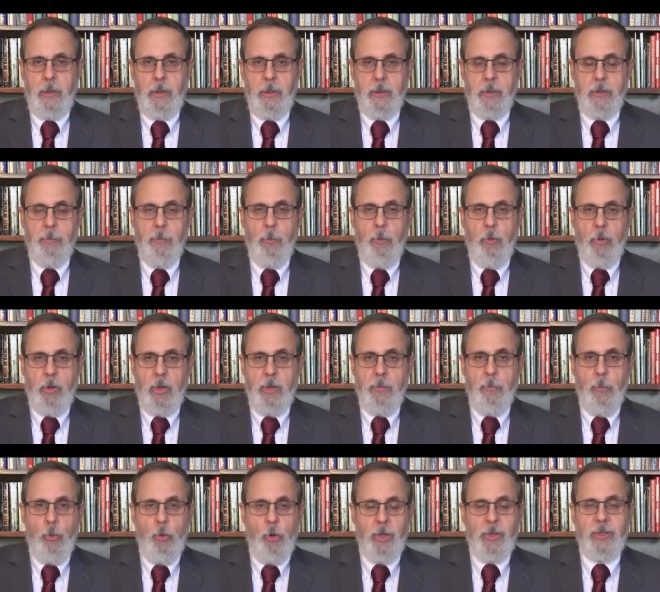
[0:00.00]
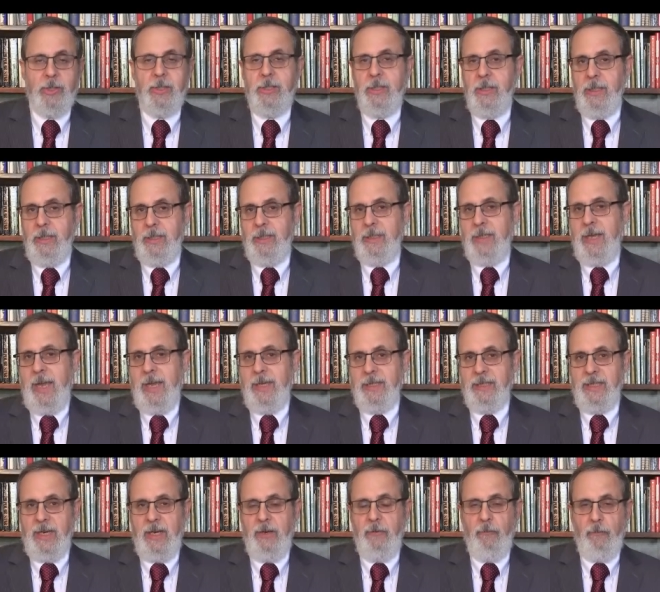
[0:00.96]
is more and more seen
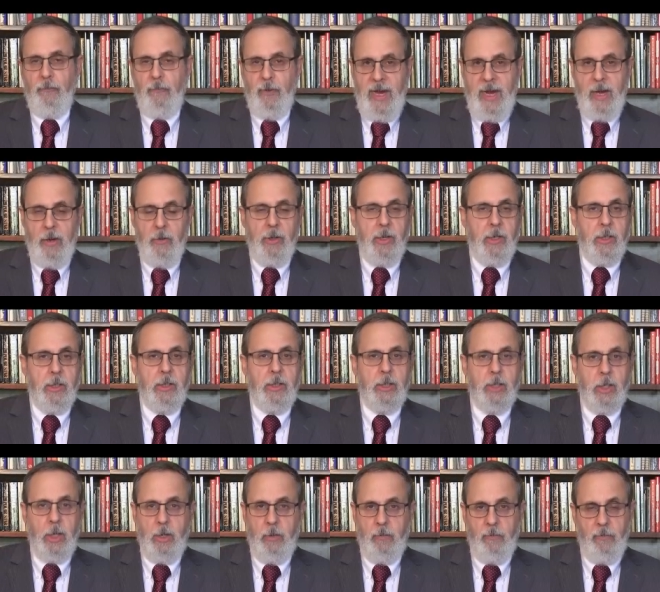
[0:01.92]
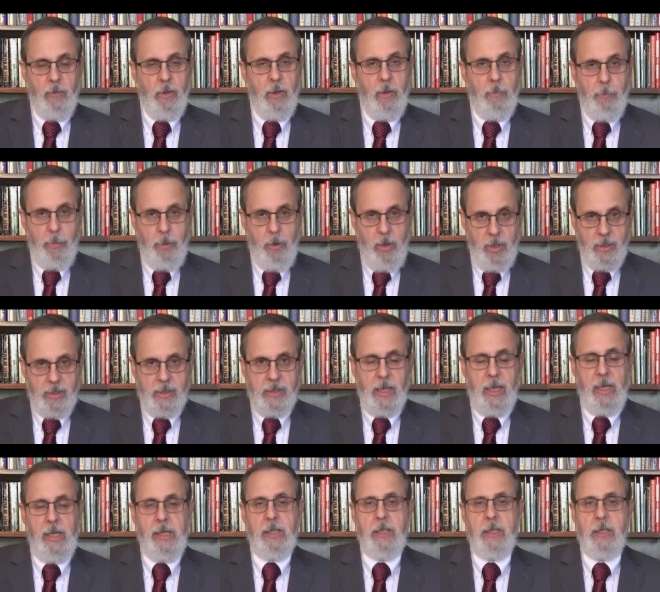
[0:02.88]
as a variant of
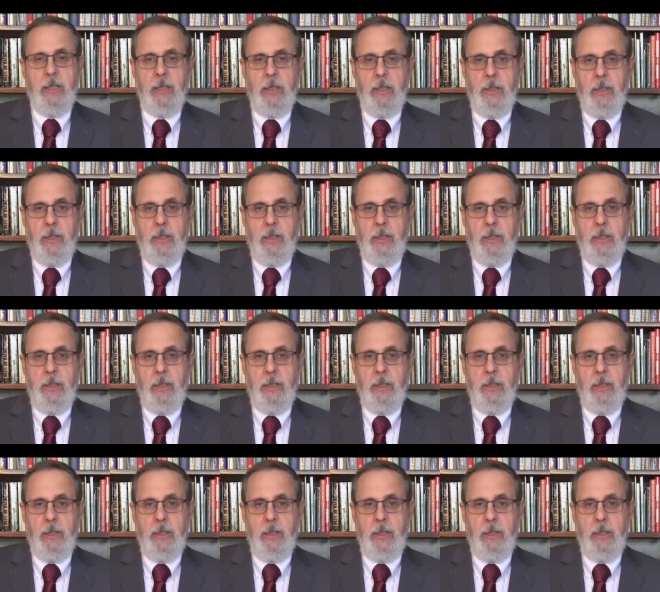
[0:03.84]
apartheid.